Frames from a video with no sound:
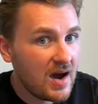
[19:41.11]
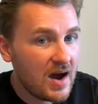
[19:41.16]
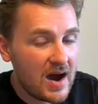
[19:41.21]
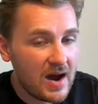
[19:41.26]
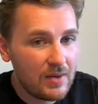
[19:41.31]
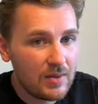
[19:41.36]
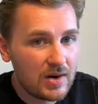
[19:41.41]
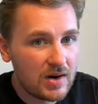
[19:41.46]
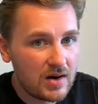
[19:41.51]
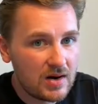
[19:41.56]

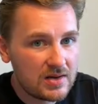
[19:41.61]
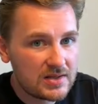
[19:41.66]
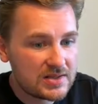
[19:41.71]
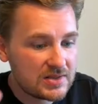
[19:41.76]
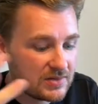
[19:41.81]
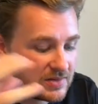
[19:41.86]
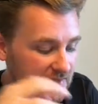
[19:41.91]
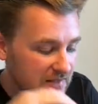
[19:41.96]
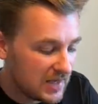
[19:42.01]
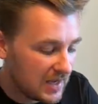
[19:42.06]
I would
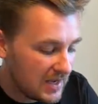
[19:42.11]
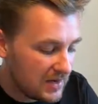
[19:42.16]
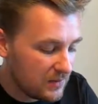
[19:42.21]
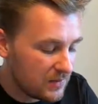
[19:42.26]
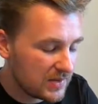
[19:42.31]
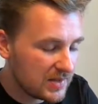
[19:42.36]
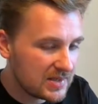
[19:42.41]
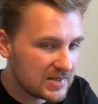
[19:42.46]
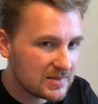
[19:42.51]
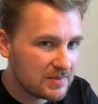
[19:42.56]
also say
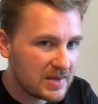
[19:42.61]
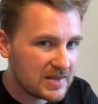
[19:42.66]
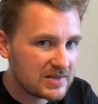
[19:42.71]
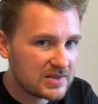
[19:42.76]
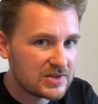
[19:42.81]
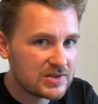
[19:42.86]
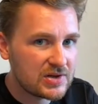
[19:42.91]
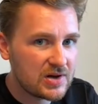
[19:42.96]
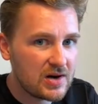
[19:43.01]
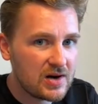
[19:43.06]
with this
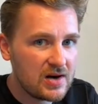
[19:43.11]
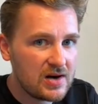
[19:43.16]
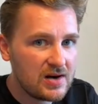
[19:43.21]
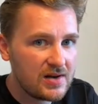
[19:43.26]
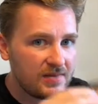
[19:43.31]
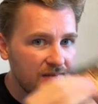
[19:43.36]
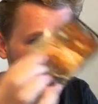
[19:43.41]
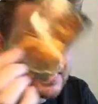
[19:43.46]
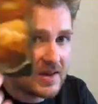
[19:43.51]
Message card,